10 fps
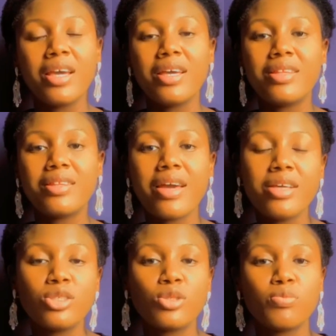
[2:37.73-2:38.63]
it
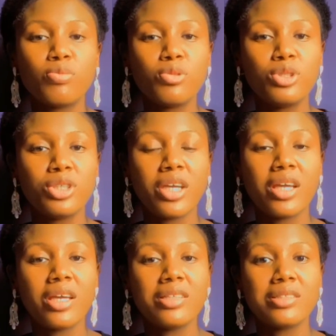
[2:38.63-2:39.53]
tends to push
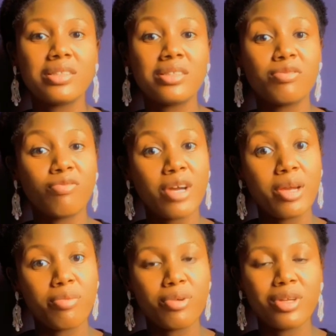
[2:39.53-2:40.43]
against the
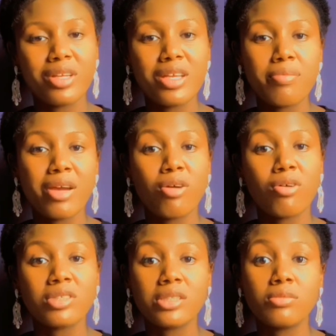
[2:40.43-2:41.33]
fibroid, thereby
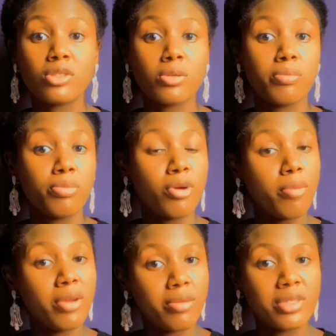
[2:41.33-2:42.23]
causing some
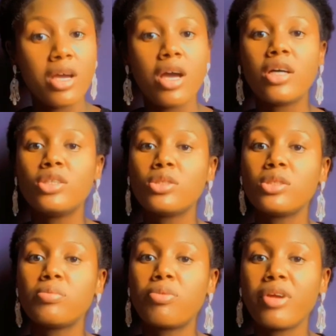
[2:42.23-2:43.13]
problems to
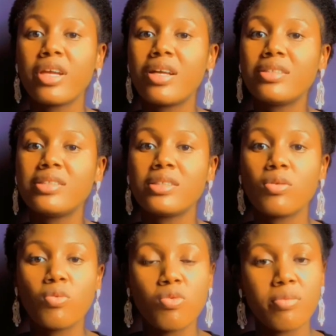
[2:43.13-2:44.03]
the pregnant
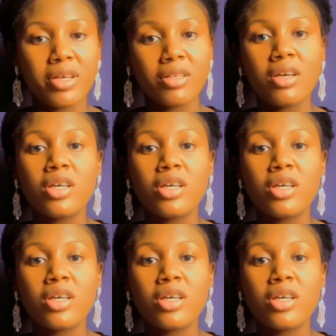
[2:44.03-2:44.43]
woman.